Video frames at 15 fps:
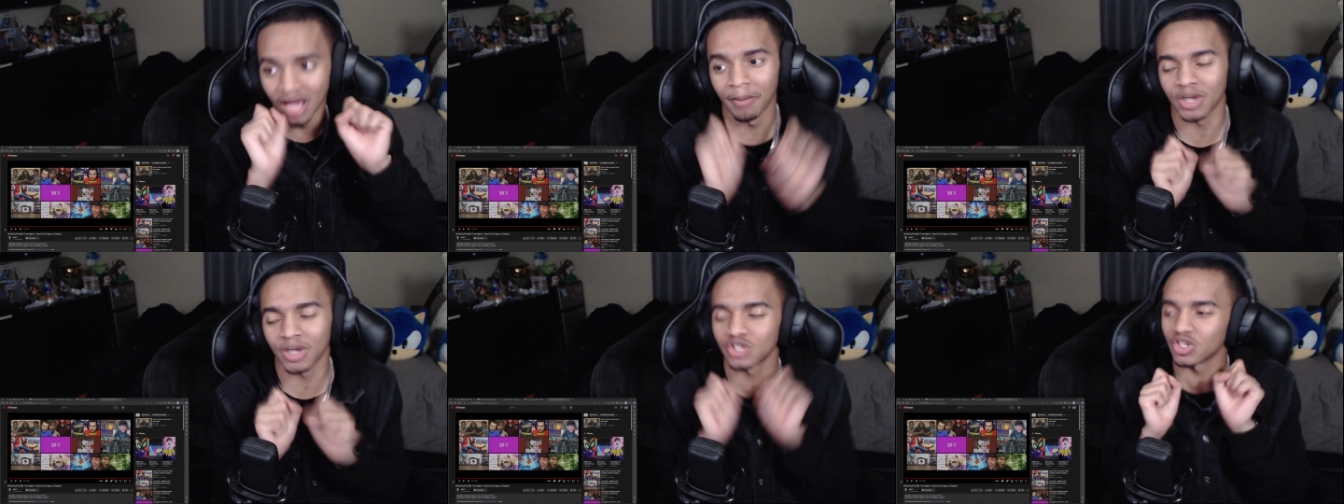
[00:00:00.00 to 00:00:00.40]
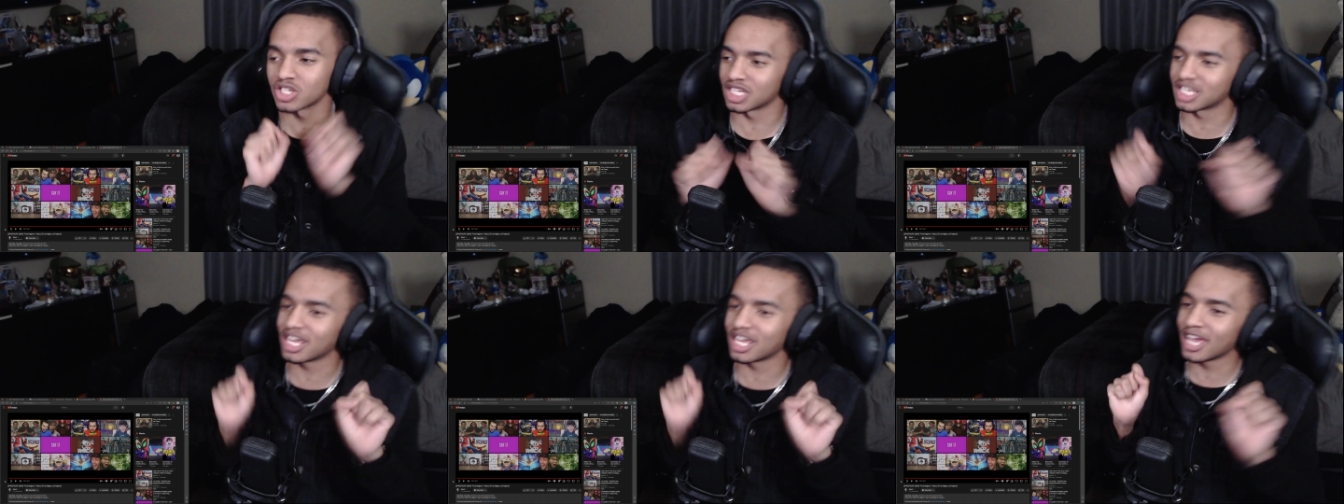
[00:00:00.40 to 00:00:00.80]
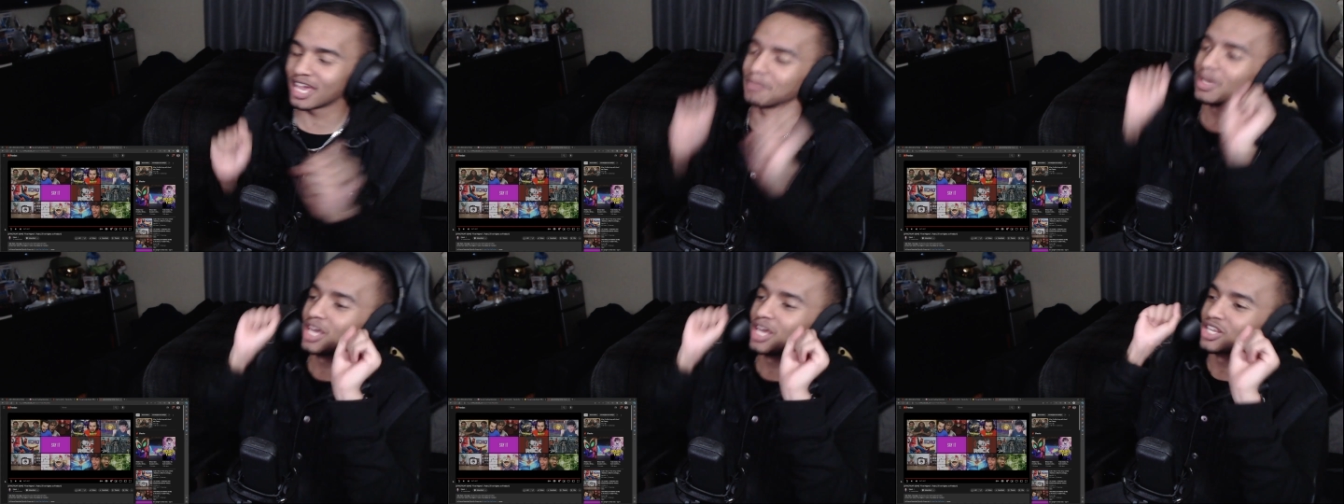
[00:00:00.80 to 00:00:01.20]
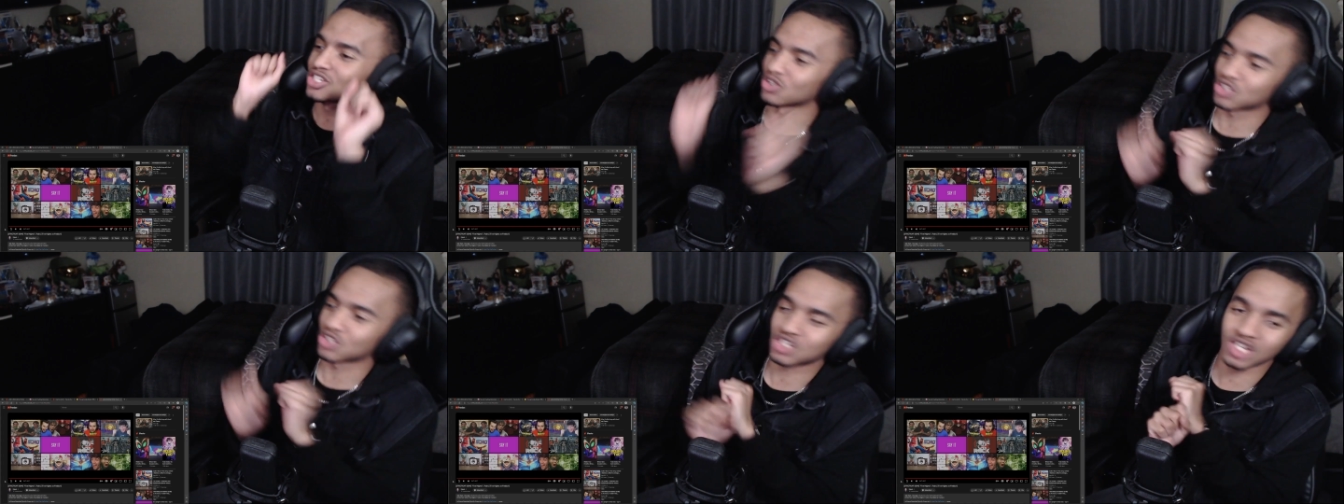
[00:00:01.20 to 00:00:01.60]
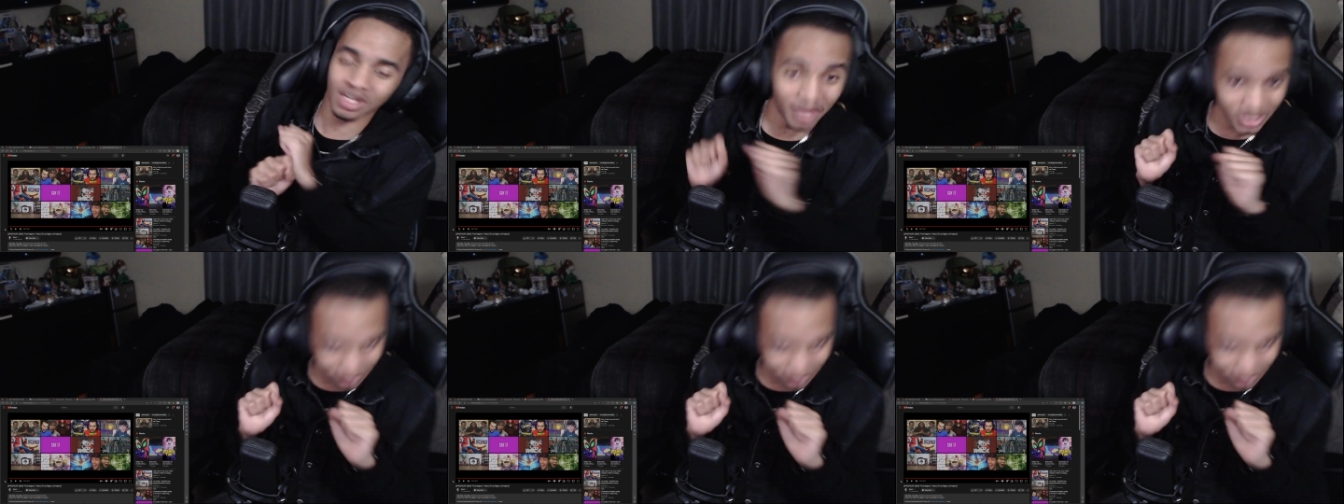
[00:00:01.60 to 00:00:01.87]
much less the game, so she must